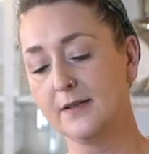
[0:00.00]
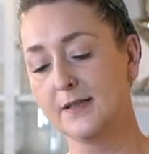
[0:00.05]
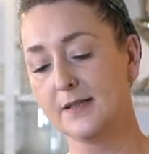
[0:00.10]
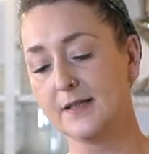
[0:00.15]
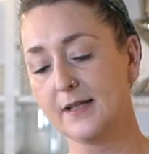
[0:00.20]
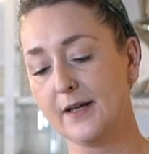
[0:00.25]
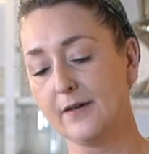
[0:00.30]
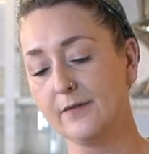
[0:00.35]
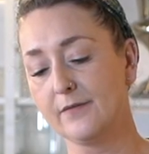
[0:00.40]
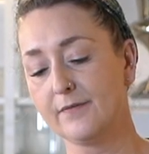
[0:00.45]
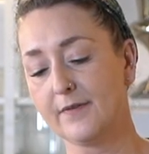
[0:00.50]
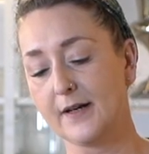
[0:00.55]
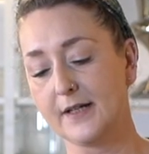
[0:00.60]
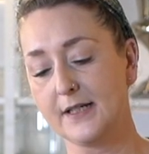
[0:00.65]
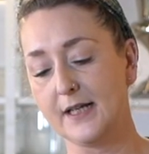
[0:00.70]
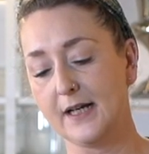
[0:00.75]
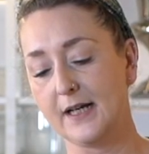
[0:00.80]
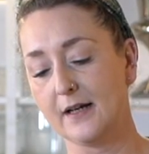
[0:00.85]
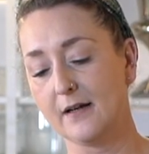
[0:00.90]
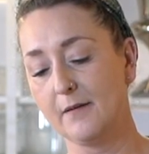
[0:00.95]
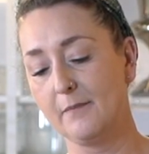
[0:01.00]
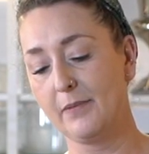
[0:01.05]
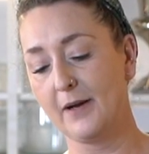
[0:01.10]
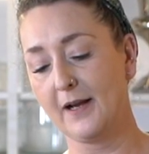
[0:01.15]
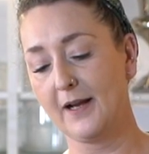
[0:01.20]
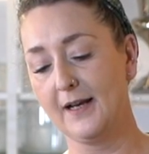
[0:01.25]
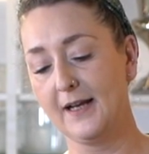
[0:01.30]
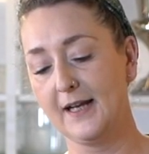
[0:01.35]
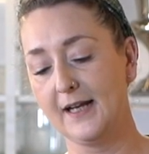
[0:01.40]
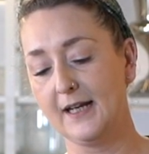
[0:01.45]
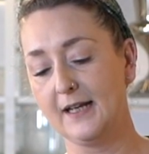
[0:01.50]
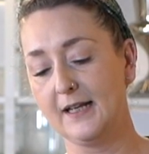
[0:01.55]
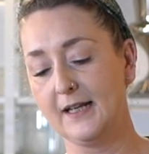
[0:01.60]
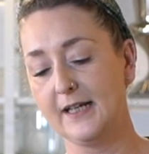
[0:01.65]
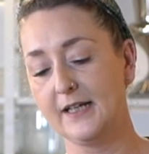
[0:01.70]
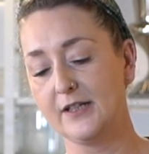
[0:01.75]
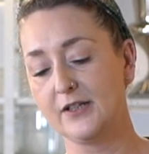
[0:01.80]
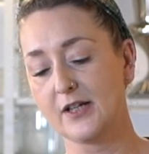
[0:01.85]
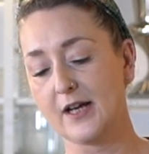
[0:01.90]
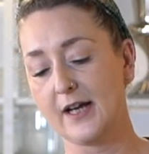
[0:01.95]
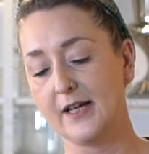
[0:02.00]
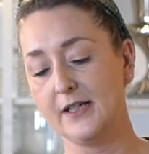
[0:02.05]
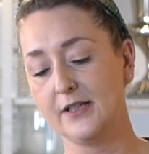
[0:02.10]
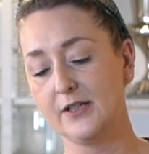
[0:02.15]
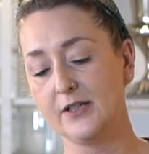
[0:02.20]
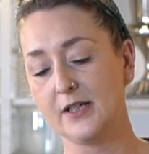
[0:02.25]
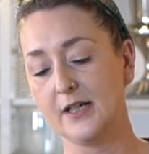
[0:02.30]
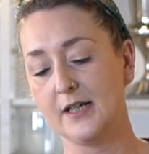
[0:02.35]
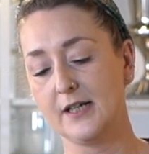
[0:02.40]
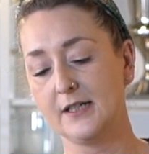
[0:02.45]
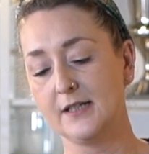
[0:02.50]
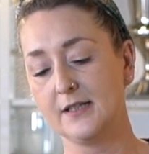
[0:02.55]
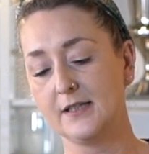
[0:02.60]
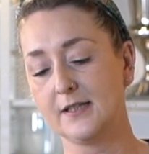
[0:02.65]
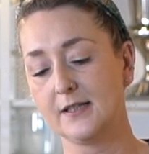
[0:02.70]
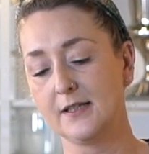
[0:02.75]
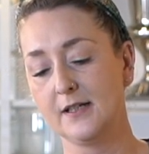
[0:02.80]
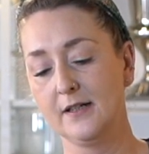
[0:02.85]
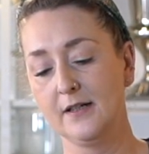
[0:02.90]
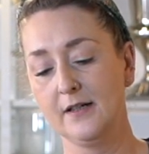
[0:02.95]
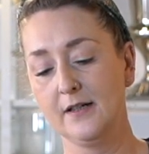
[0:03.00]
see already it completely changes